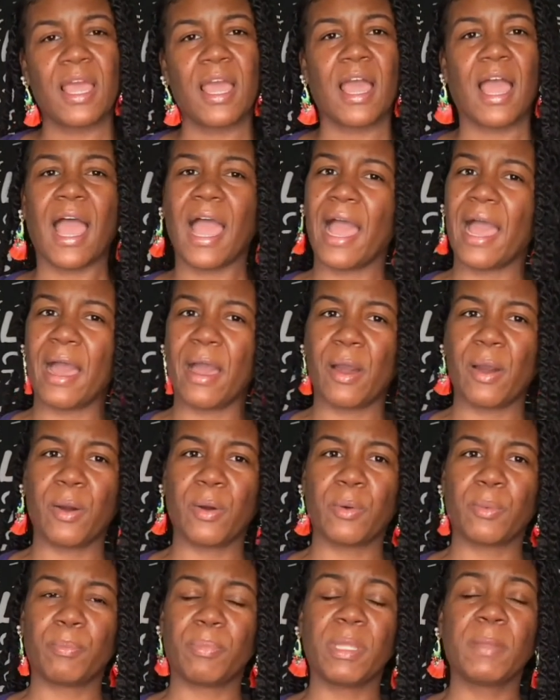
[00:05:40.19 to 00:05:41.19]

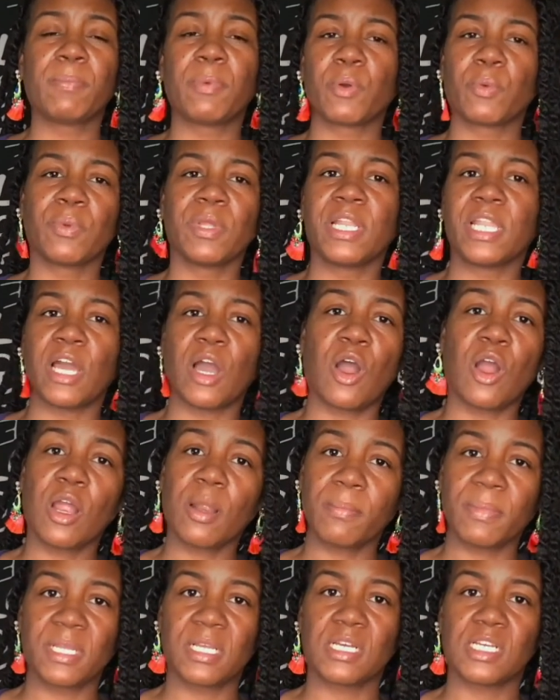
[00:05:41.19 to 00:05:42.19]
how people really are
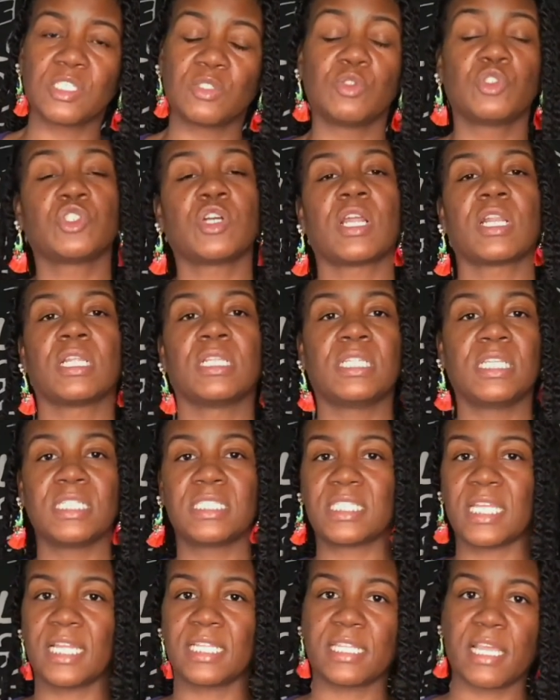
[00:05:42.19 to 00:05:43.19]
because we're trying to
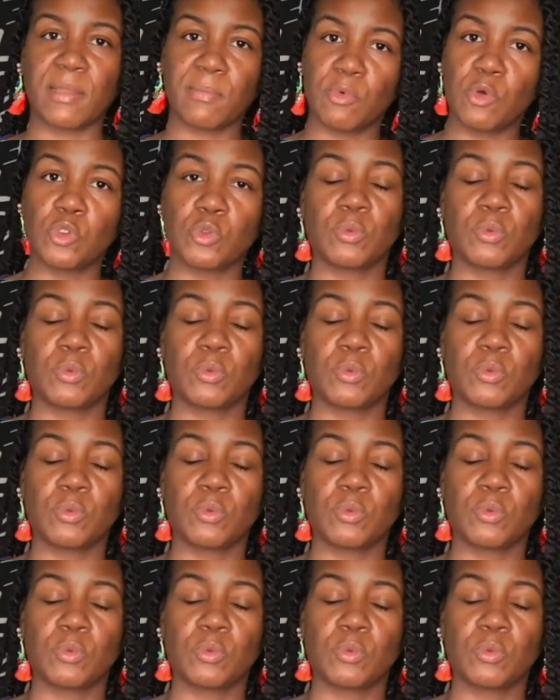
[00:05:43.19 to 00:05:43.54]
dictate their moves.